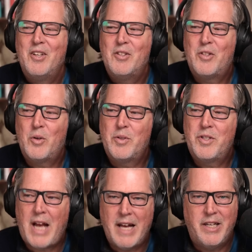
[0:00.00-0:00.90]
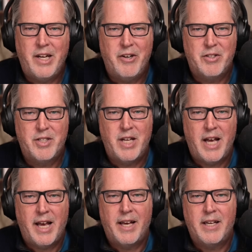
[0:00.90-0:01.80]
So standing here
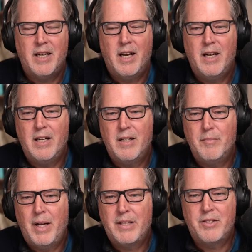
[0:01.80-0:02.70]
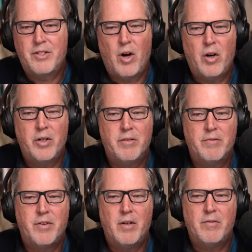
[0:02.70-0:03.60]
today at the dawn
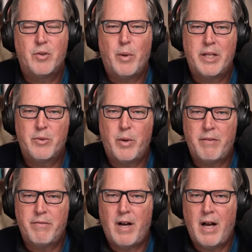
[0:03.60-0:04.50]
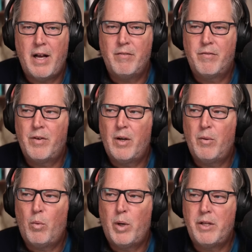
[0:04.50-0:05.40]
of 2025,
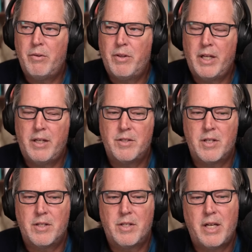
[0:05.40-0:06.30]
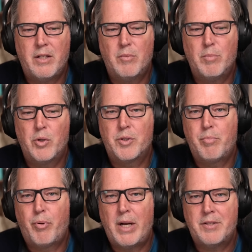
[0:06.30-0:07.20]
what do you think is the single
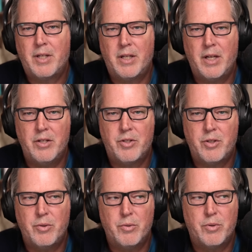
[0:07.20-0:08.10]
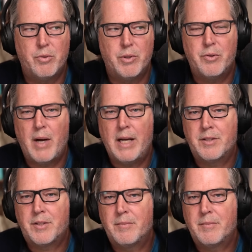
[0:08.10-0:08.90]
most pressing issue to address?